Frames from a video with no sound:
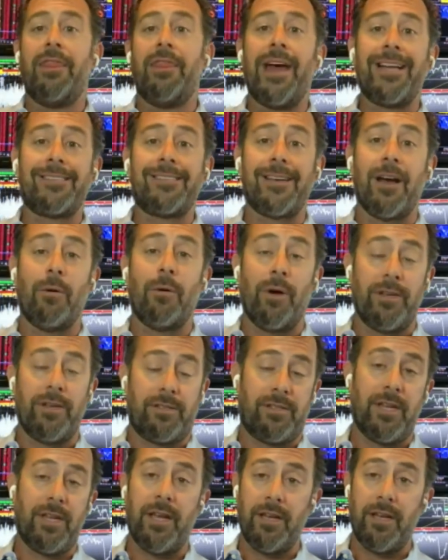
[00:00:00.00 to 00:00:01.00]
And that's how
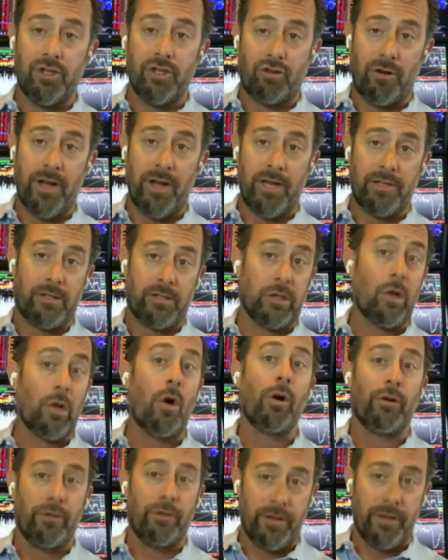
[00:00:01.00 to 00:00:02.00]
I stay in trades
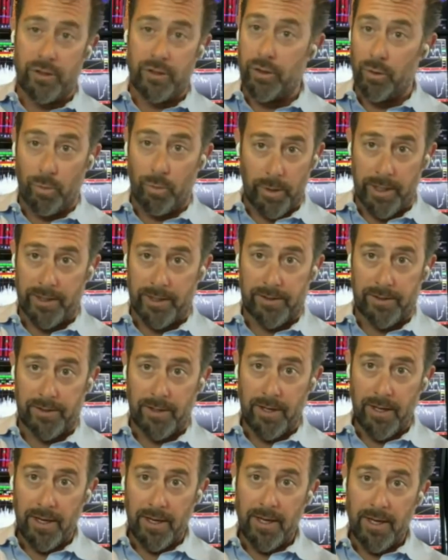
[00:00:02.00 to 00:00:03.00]
longer than two
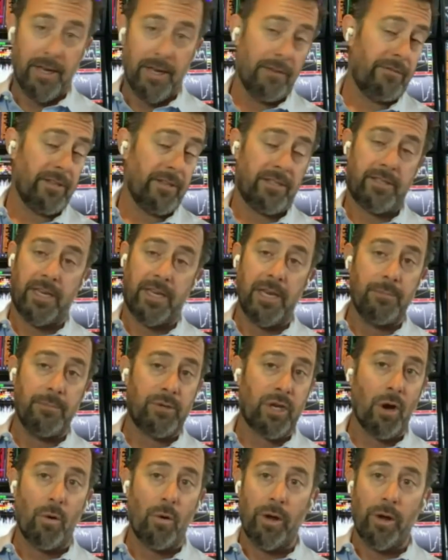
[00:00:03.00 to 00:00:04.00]
weeks. If it
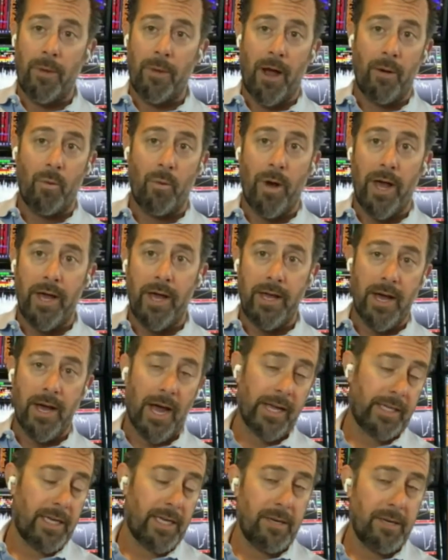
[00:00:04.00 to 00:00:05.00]
keeps going my
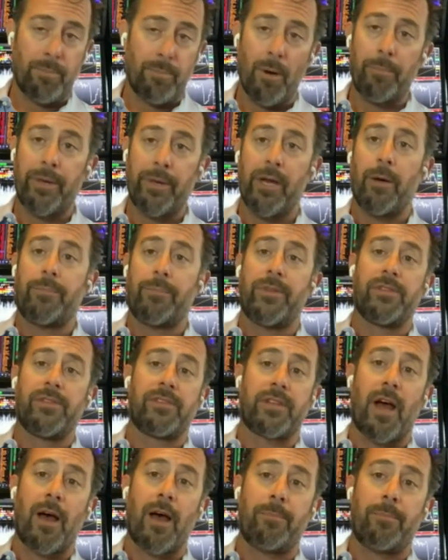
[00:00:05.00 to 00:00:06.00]
way, I keep bumping up
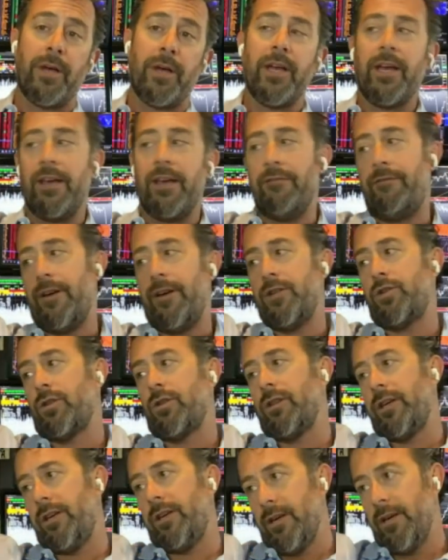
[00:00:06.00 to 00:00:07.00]
the stop.
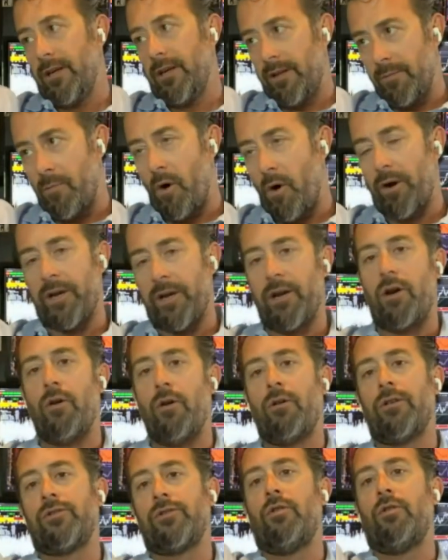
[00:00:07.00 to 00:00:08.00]
Eventually, the
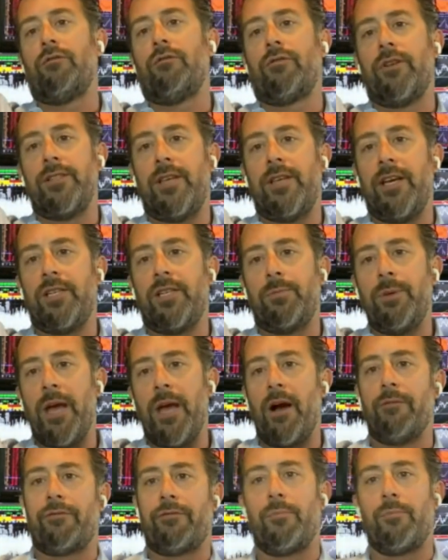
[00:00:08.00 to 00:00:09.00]
market curls over and
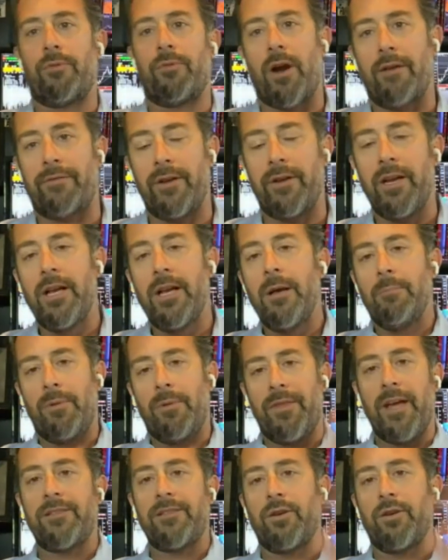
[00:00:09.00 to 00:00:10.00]
takes me out for a profit.
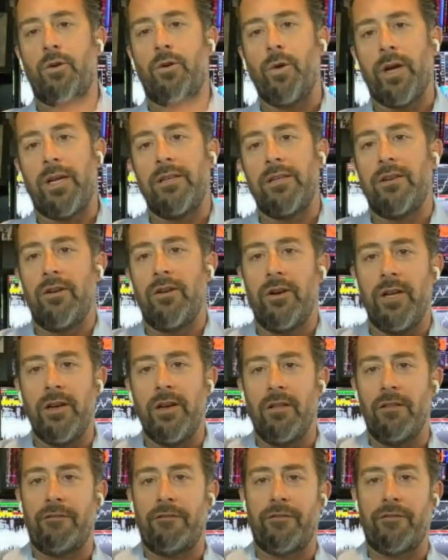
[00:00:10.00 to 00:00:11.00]
But that's the quick and
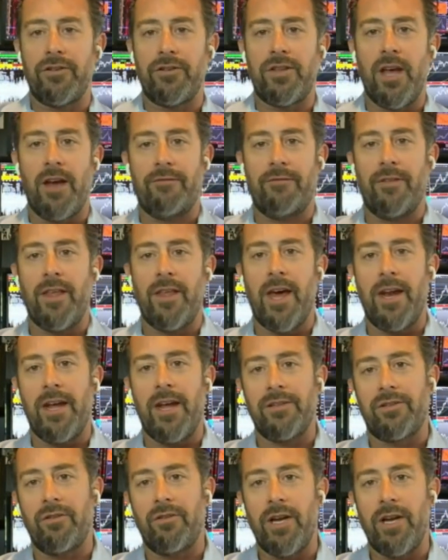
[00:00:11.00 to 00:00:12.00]
dirty on the first half of
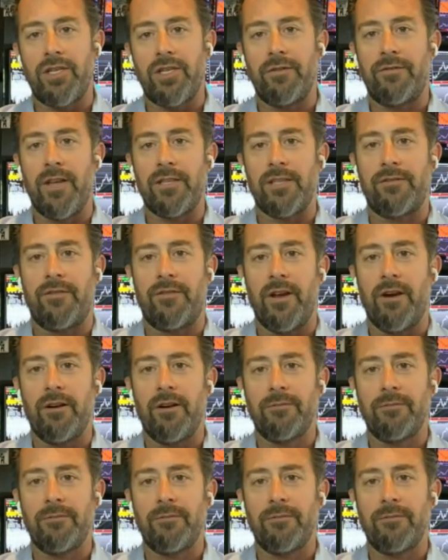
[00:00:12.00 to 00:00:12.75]
that answer, Ash, if that's